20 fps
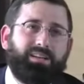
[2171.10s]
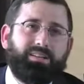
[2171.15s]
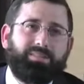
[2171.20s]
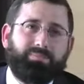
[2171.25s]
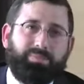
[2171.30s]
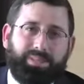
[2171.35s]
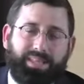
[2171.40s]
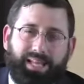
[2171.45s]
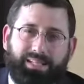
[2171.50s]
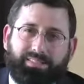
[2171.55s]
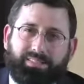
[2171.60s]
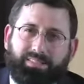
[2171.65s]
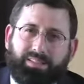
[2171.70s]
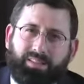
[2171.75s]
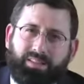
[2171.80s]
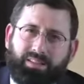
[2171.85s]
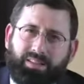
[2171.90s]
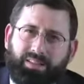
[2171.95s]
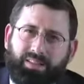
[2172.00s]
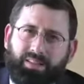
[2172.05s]
But that's
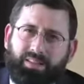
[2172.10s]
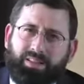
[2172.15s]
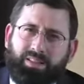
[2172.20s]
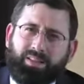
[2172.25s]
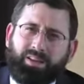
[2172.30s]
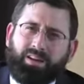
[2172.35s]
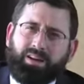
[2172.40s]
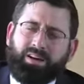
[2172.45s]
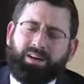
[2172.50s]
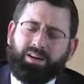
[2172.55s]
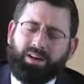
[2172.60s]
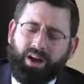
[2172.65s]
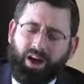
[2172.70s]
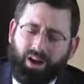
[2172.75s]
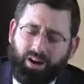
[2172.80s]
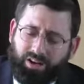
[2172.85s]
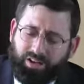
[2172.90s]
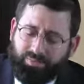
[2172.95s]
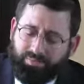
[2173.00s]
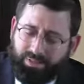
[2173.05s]
the, the, the
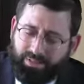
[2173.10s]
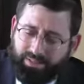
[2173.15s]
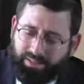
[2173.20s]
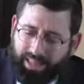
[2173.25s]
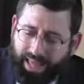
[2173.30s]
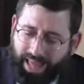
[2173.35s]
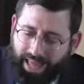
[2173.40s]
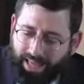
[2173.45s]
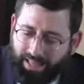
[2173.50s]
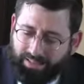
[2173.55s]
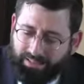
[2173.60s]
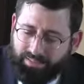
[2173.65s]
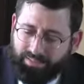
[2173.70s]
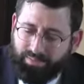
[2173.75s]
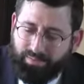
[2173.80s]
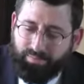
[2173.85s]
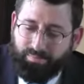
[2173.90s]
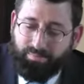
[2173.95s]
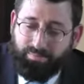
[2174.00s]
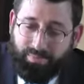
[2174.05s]
argument of the ant.
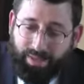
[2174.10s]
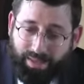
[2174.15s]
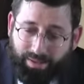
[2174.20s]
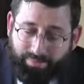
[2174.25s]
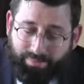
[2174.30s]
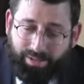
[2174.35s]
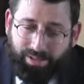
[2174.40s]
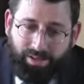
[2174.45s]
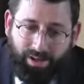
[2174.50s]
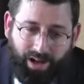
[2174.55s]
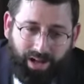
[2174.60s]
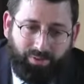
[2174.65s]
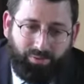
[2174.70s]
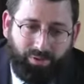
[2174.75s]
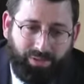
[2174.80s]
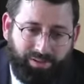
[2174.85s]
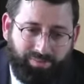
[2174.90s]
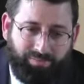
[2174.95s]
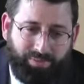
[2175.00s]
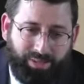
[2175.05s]
Maybe God
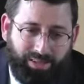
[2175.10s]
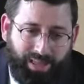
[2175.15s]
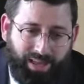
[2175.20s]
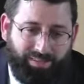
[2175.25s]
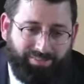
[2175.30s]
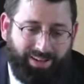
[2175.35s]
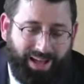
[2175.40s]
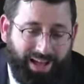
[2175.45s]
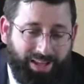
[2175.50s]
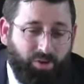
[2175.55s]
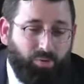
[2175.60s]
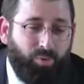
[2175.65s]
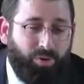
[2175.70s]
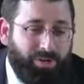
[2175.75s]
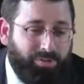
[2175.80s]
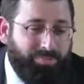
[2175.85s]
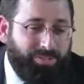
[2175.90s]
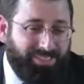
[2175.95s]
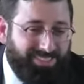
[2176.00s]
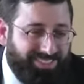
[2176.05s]
will give me life. I don't want
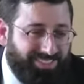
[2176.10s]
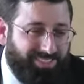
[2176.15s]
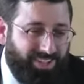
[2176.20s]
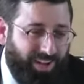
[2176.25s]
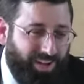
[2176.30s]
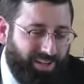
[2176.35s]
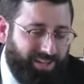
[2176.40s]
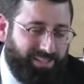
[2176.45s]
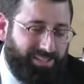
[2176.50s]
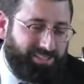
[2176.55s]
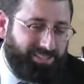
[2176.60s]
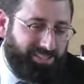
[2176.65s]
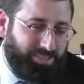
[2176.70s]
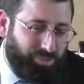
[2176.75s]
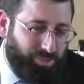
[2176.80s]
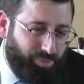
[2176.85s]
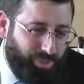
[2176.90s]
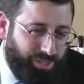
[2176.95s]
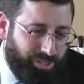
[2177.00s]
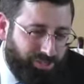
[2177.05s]
to be stuck in a
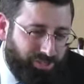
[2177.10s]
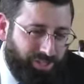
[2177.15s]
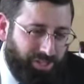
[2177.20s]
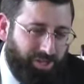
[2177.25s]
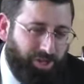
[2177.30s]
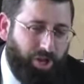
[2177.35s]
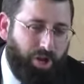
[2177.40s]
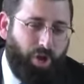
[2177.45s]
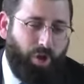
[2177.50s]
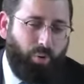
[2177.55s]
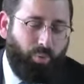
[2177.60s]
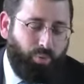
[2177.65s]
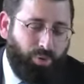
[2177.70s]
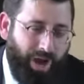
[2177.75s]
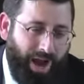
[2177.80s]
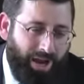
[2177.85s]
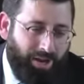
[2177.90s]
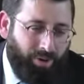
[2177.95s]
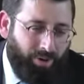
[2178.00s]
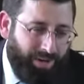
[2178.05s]
situation where
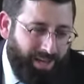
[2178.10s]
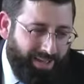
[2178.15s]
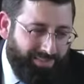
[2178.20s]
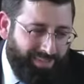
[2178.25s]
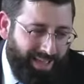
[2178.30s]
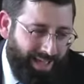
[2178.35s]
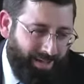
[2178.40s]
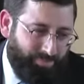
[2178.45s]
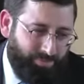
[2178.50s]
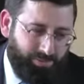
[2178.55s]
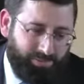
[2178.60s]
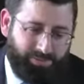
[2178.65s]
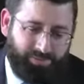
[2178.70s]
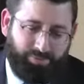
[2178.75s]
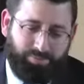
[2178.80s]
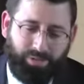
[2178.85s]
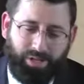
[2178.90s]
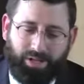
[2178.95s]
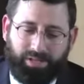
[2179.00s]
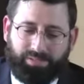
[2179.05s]
I don't have ample
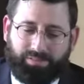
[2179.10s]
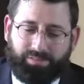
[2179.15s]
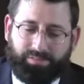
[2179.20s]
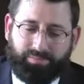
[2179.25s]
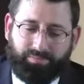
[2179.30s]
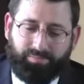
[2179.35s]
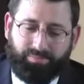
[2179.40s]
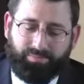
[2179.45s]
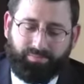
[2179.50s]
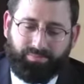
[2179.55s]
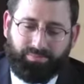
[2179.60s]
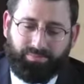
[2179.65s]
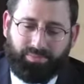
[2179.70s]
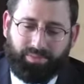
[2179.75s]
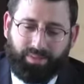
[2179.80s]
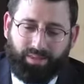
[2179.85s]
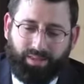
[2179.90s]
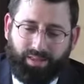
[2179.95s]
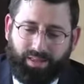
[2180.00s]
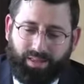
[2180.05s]
supplies.
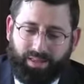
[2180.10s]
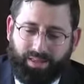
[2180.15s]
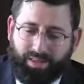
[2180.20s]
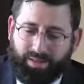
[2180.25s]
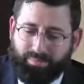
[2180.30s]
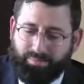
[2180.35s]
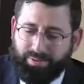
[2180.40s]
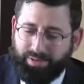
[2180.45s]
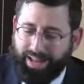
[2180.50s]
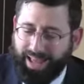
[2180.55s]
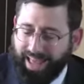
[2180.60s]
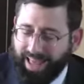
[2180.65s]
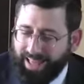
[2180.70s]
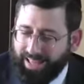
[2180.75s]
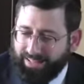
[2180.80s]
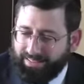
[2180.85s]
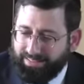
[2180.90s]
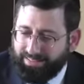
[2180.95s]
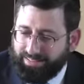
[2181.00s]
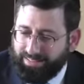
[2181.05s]
But
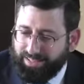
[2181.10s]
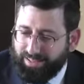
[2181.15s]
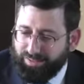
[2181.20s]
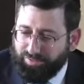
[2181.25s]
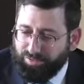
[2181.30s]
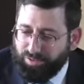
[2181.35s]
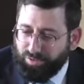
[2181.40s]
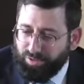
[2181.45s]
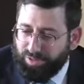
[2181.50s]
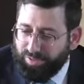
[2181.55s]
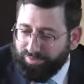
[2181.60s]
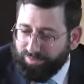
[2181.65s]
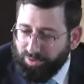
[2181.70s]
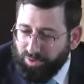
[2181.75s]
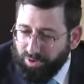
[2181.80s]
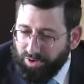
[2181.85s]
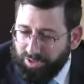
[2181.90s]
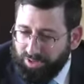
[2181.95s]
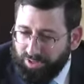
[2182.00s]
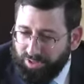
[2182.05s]
ant, if you live
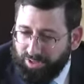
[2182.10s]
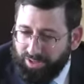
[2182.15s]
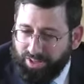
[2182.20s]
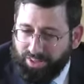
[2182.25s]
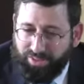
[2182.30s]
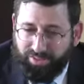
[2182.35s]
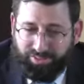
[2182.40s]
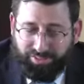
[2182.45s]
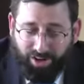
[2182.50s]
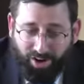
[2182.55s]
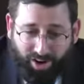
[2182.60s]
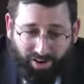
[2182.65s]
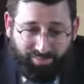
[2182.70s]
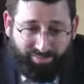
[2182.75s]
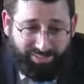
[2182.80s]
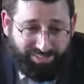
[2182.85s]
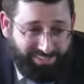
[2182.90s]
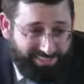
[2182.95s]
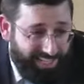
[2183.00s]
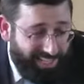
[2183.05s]
longer, there's a
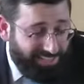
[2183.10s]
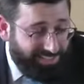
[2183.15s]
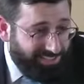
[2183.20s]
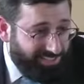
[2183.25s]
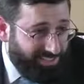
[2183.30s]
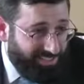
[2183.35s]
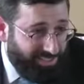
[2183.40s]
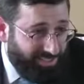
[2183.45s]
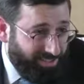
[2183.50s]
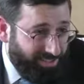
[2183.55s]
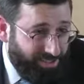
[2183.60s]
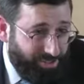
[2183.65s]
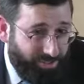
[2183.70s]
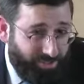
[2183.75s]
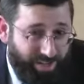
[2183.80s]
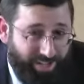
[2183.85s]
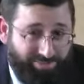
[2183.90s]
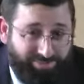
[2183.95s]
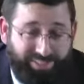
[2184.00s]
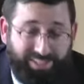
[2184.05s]
harvest next year. You
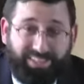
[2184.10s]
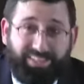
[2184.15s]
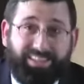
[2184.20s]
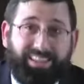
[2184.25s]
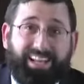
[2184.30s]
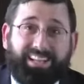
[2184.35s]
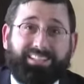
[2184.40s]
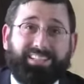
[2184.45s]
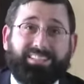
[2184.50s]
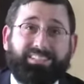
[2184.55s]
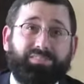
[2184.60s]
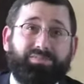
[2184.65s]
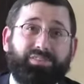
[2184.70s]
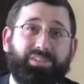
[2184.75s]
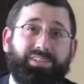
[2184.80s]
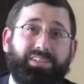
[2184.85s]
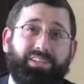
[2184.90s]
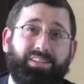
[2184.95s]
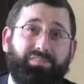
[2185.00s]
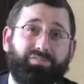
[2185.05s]
don't have to collect as if you're
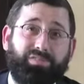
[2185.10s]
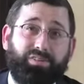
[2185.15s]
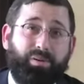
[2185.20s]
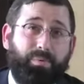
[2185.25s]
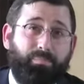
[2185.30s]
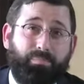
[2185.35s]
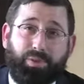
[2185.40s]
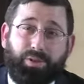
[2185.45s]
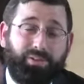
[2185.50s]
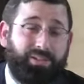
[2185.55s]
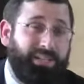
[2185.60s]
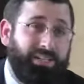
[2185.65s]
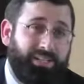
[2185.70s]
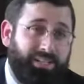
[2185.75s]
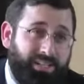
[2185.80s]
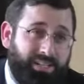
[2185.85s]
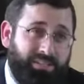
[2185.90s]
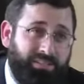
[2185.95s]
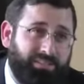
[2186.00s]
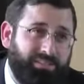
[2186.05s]
going to live for a billion
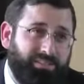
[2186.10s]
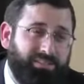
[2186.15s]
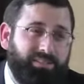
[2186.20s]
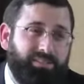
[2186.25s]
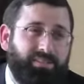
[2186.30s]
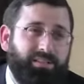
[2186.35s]
years.